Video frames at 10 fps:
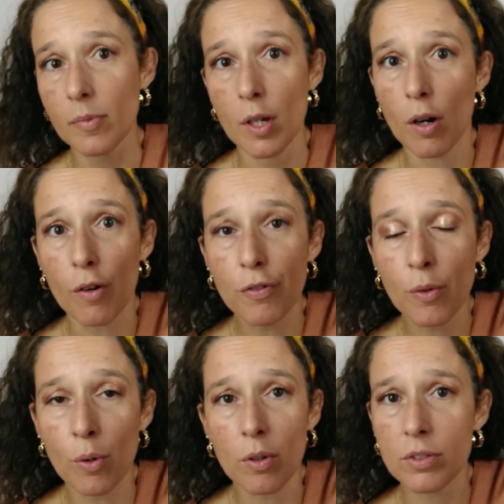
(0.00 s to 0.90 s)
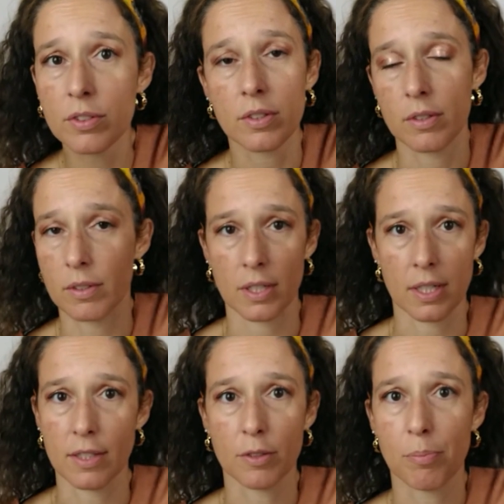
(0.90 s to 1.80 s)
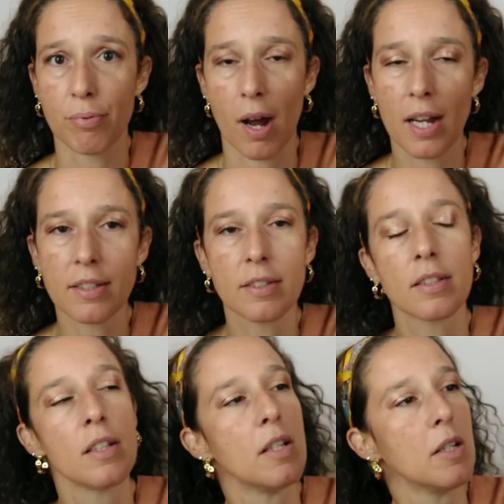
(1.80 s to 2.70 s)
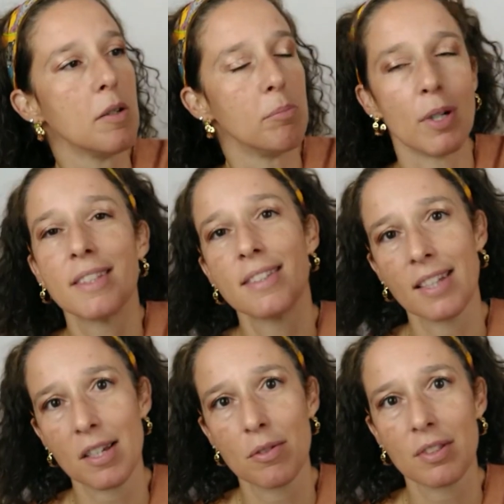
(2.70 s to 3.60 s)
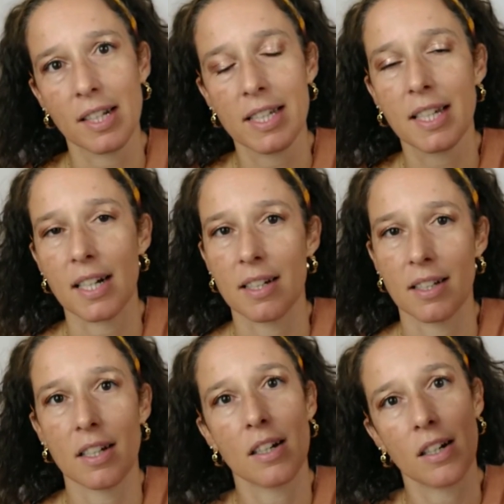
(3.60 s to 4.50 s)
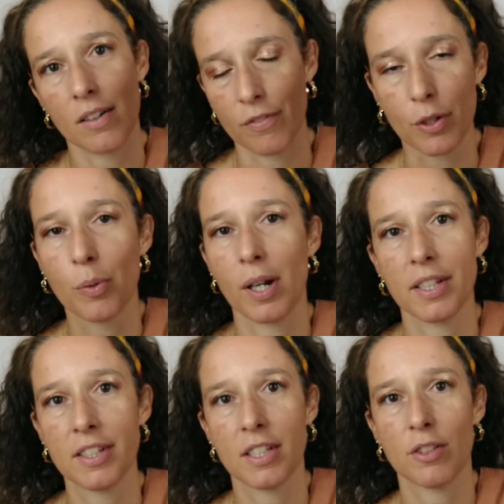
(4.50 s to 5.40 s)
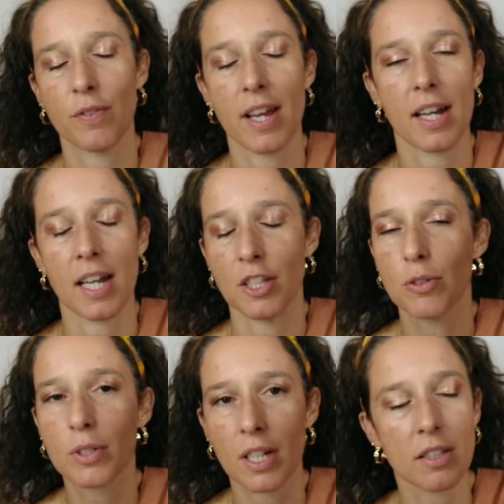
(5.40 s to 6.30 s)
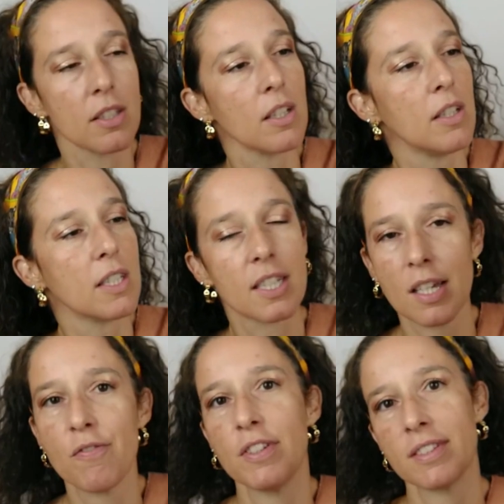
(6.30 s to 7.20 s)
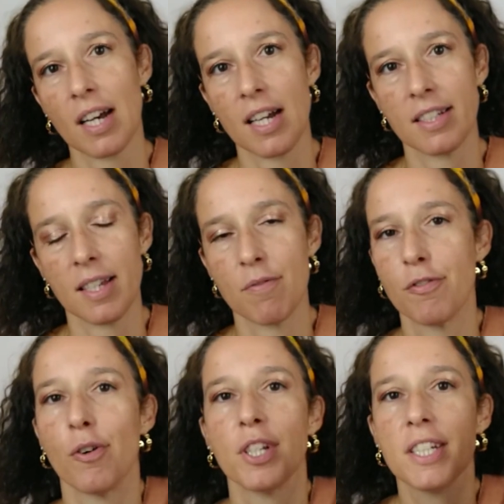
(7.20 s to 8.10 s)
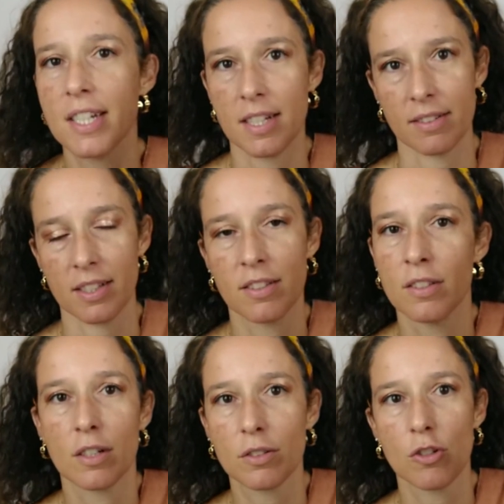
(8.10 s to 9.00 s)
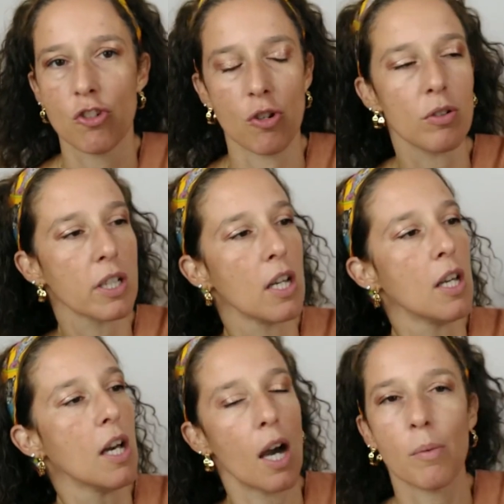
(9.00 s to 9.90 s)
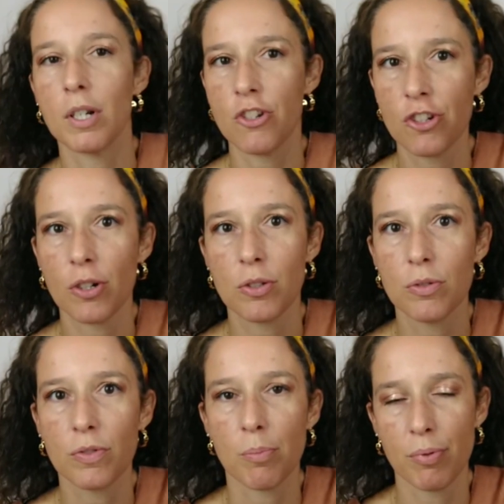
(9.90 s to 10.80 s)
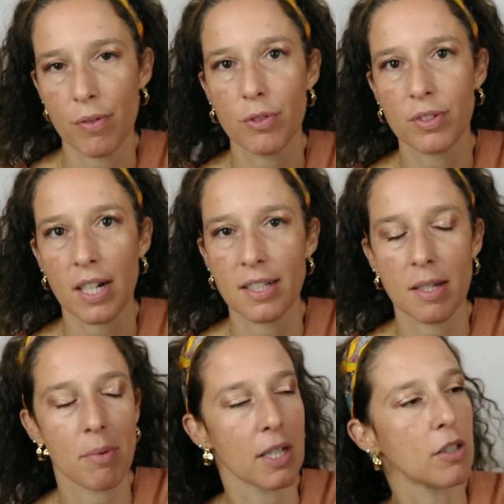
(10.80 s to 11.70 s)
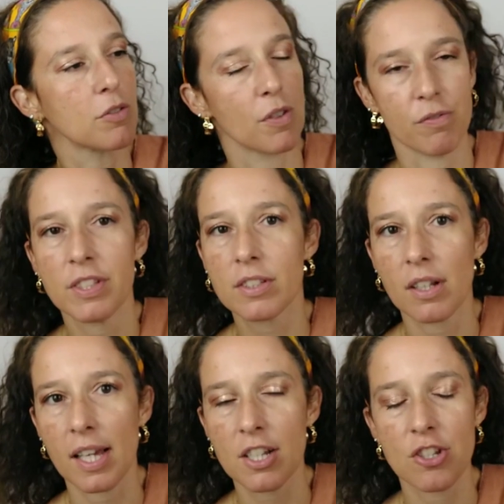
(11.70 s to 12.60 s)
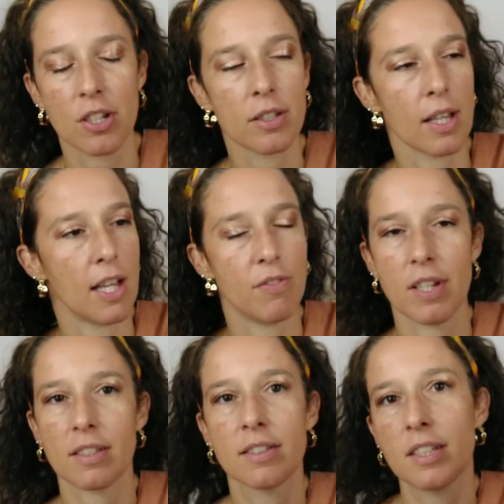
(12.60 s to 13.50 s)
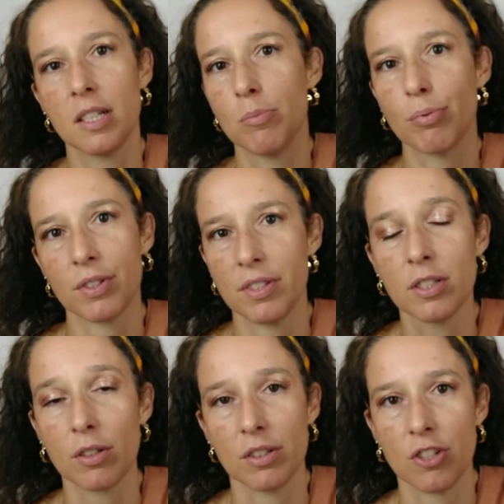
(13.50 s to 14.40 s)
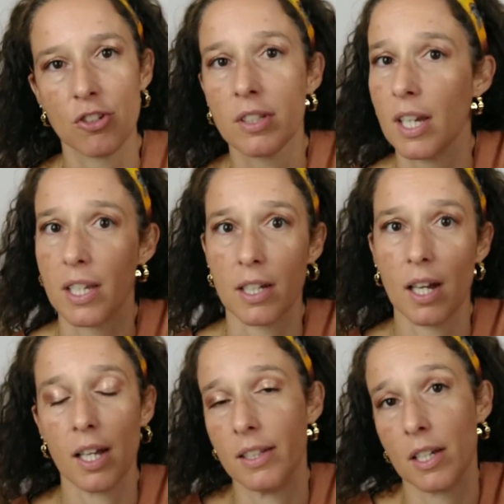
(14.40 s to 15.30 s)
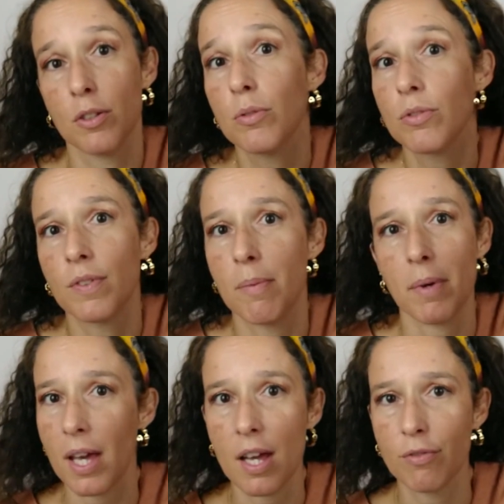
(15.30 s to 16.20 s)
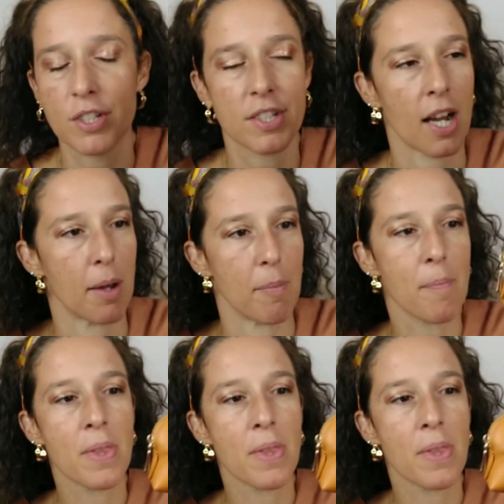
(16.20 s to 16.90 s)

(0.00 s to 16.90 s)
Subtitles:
Of course, it's a price, but seriously, guys, the quality is there, and you can keep this item for years. It's not a joke. I will show you the previous item I got from this collection, and they are still in pristine condition, and I use them every time.